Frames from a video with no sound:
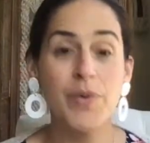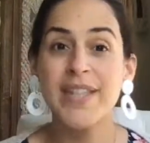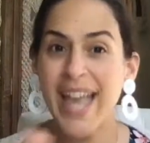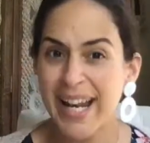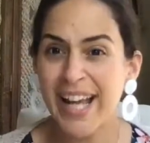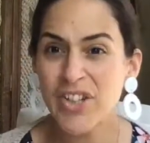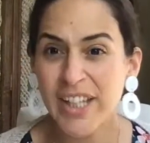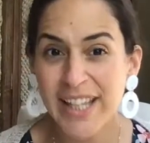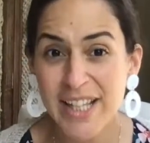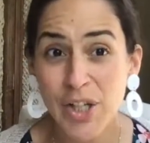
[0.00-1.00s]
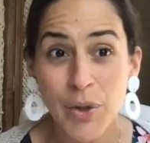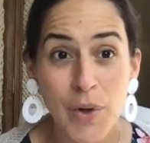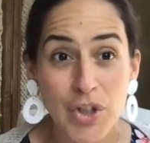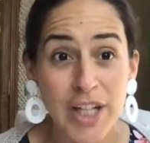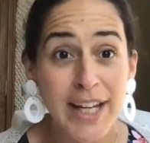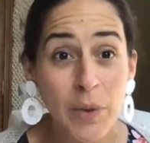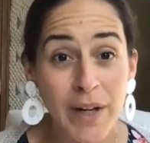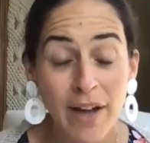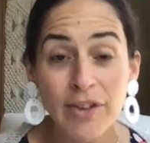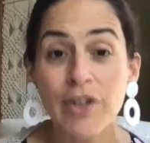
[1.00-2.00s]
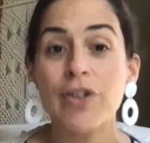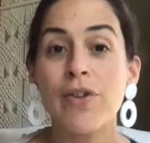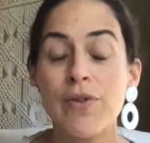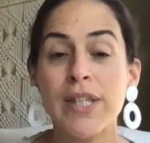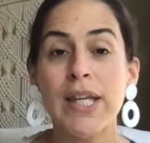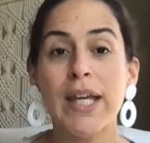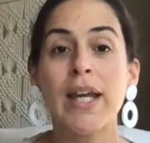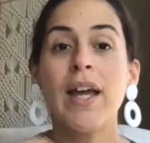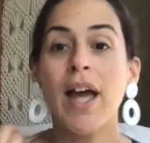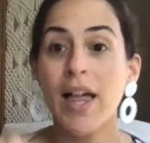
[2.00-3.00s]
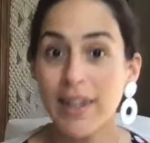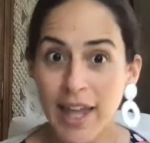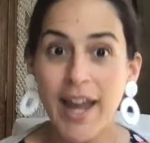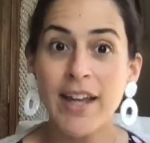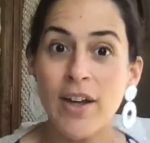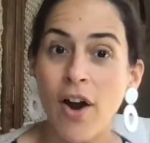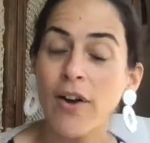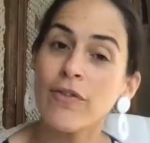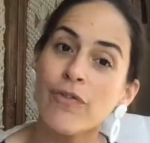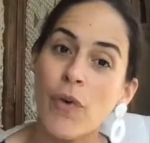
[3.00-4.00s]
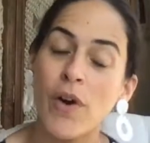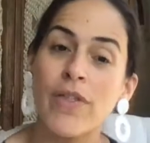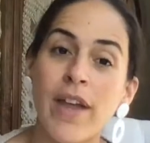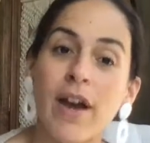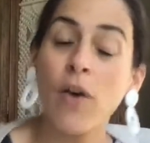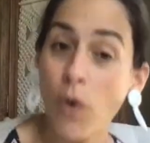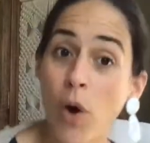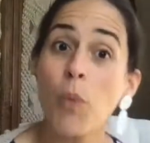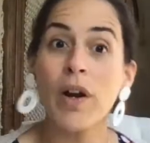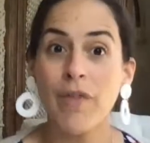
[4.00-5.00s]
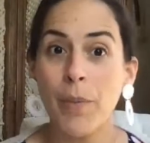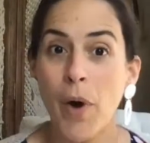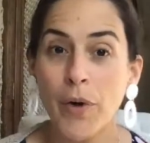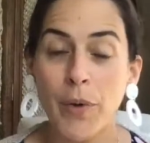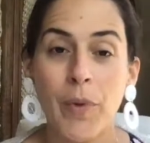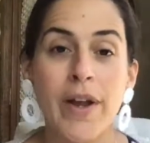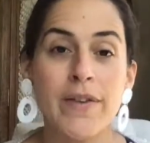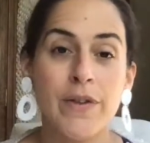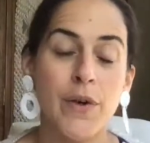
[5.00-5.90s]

And actually, that's a good question. Anyone out there using a Lang yarn for or one of our partner brands?